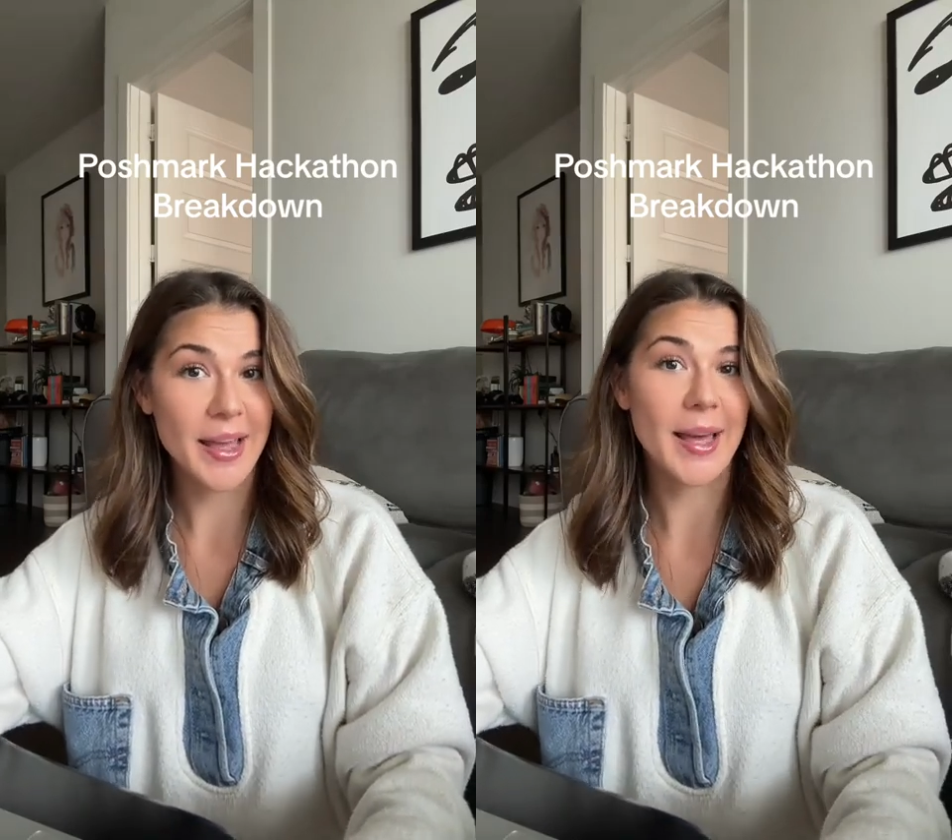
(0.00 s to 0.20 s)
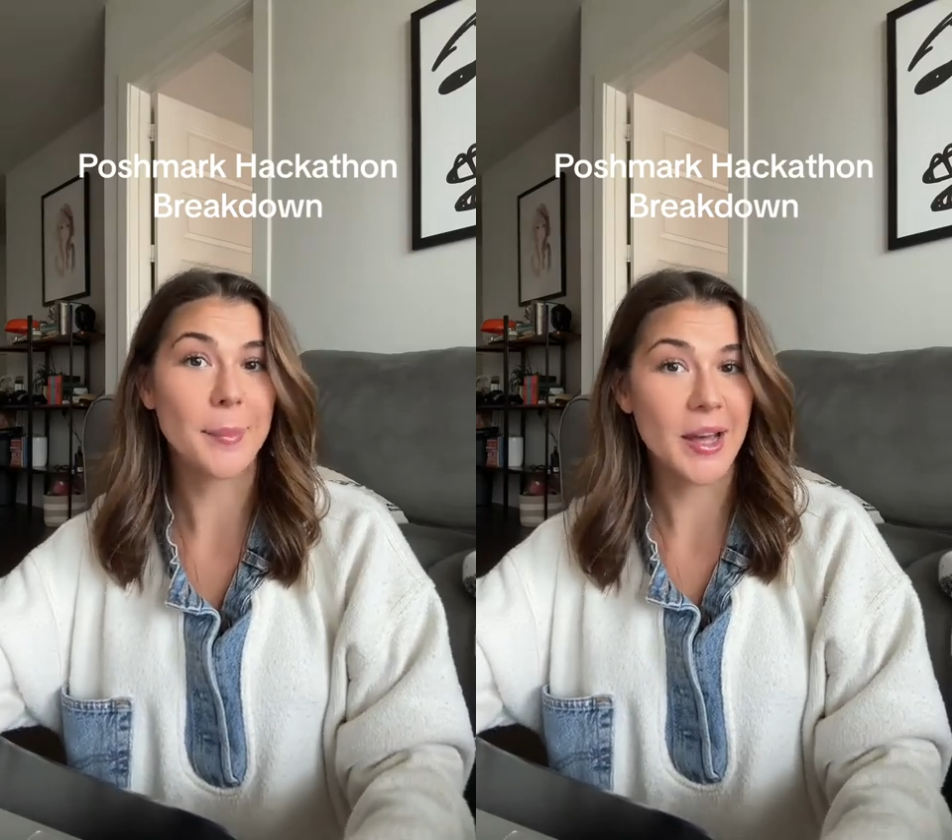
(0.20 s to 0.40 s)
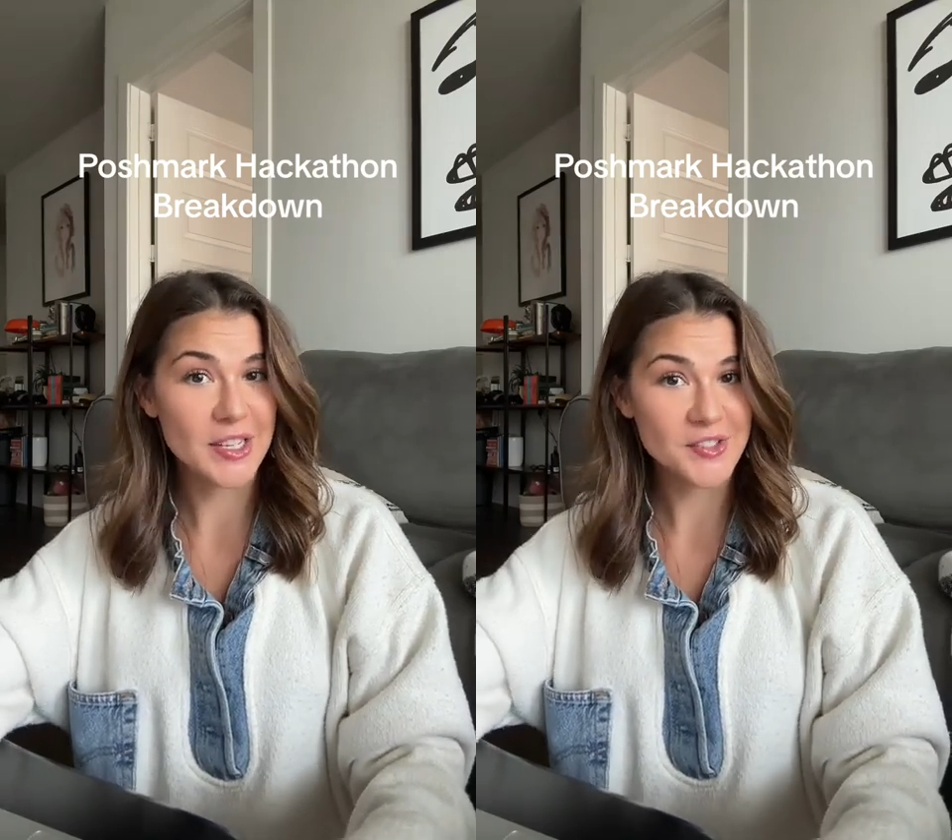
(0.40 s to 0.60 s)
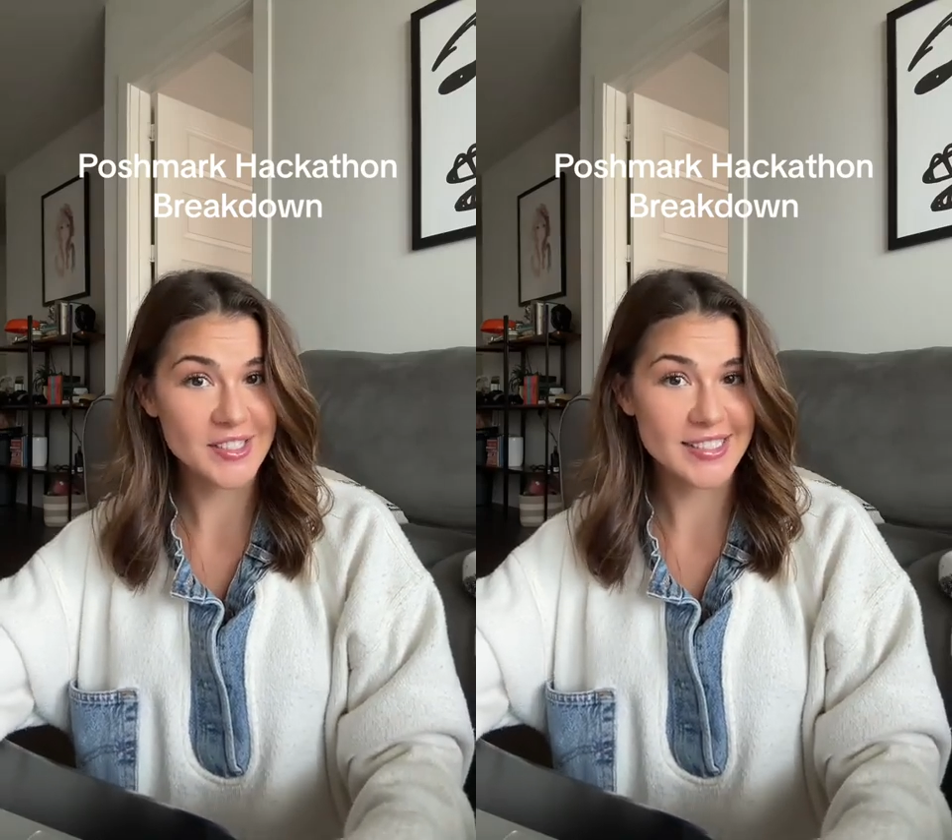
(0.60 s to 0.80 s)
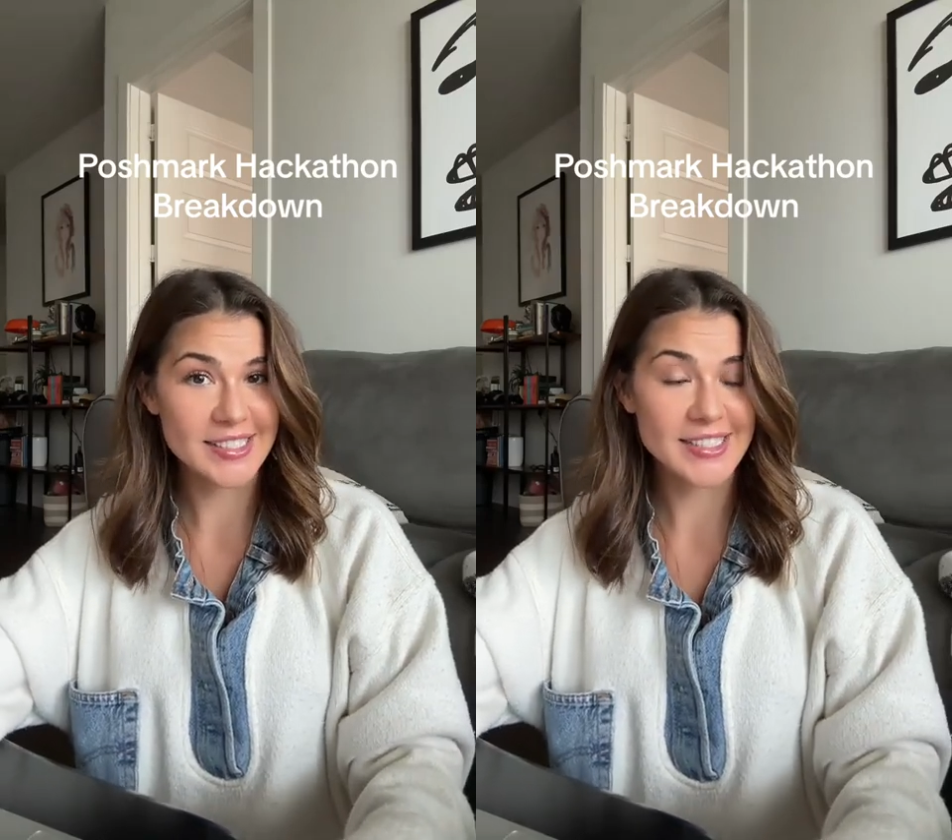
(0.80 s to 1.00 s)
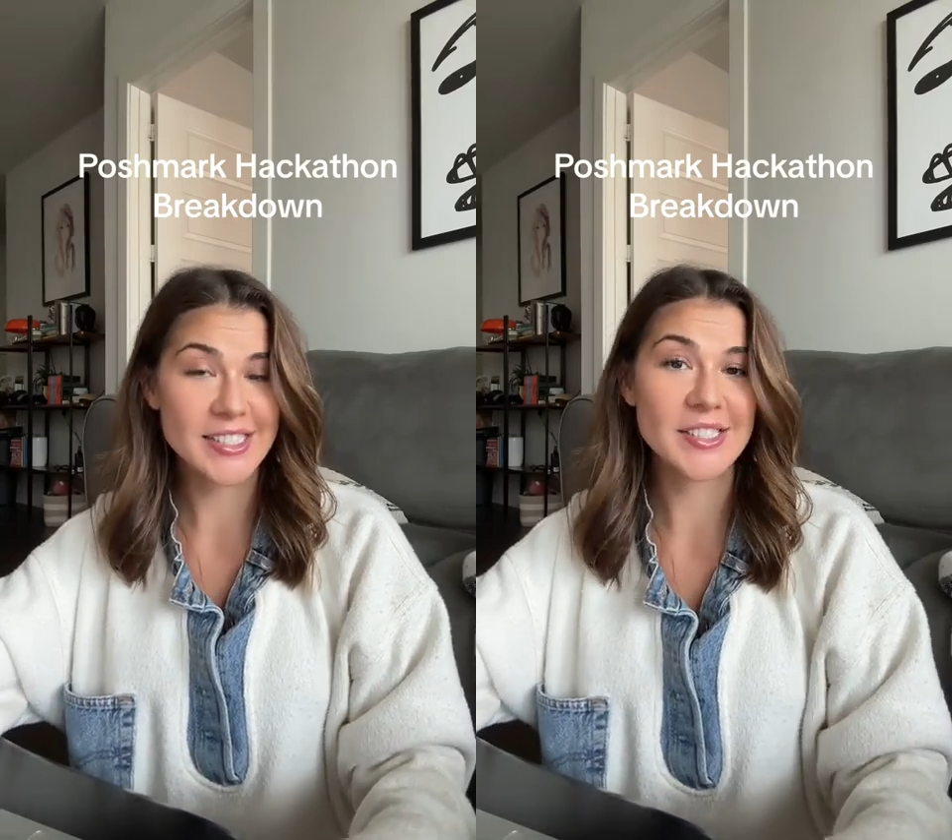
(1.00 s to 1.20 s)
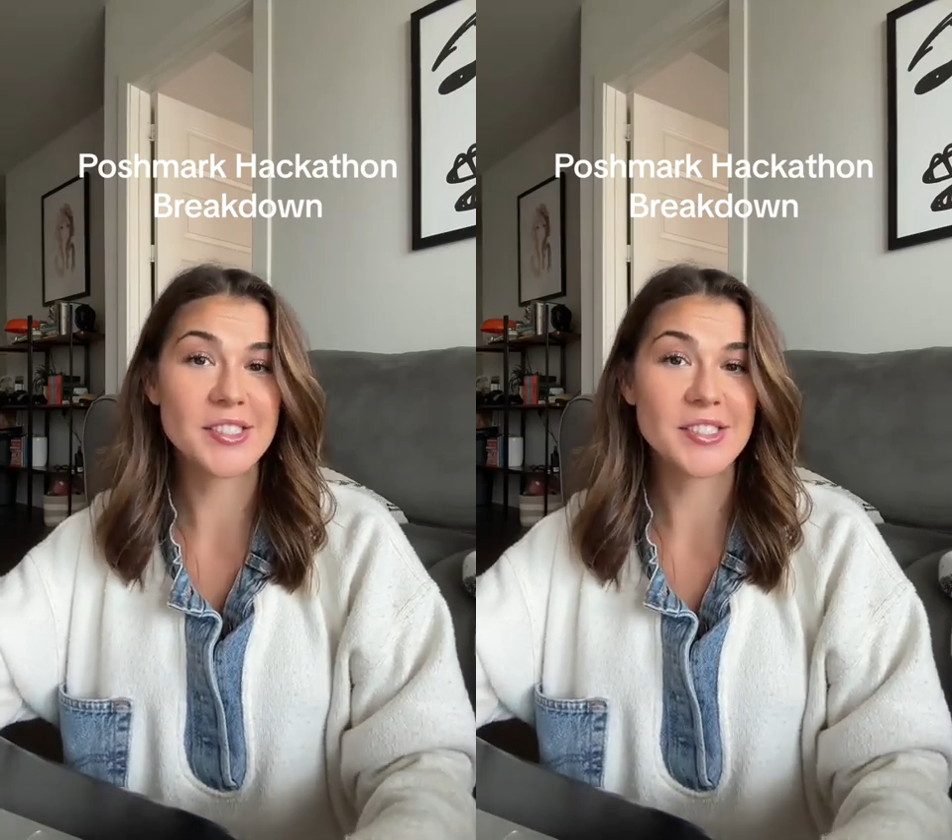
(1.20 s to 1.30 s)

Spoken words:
at PoshFest this year.